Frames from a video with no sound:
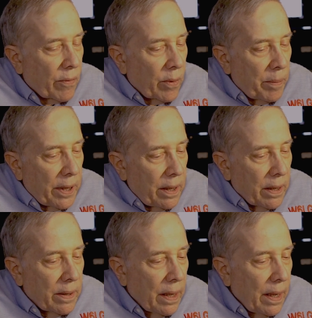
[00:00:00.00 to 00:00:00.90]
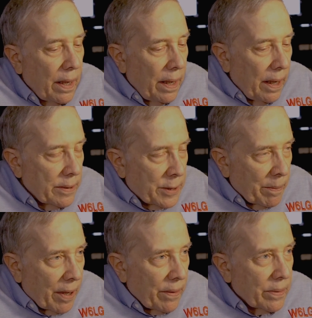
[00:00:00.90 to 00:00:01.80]
L4B and,
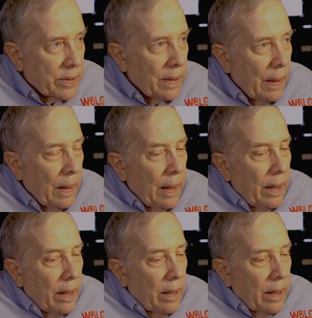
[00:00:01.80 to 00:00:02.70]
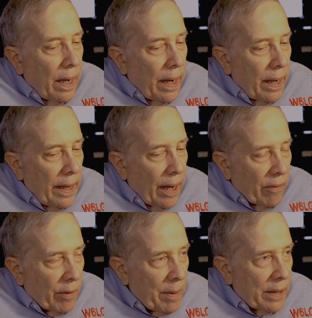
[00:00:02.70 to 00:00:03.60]
and some others.
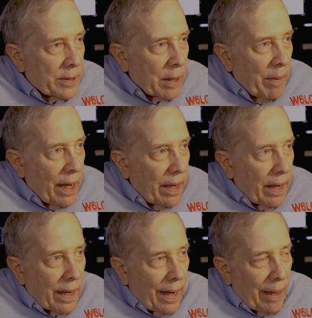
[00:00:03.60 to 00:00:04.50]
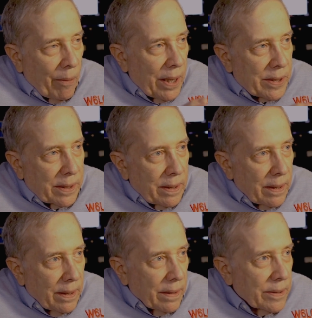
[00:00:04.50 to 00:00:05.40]
Now, from that schematic, I erased
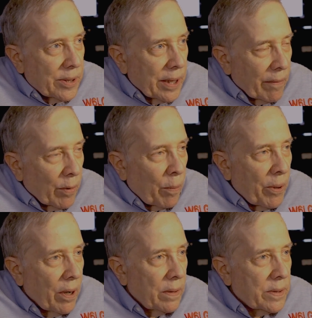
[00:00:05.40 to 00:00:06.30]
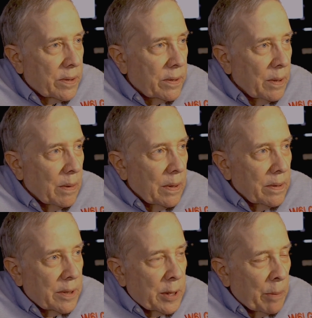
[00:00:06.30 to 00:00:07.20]
uh, several parts
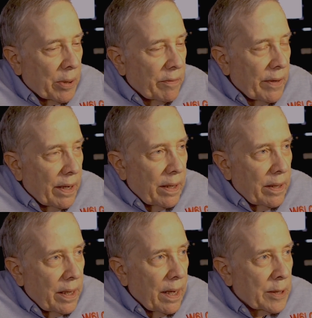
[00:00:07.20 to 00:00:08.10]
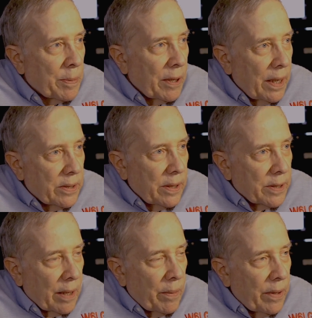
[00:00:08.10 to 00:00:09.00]
to simplify the
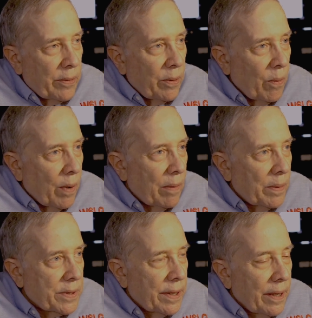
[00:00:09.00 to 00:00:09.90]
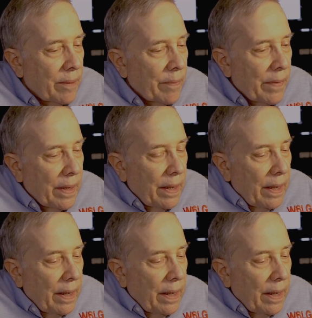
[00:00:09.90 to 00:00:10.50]
explanation as I went through what was there.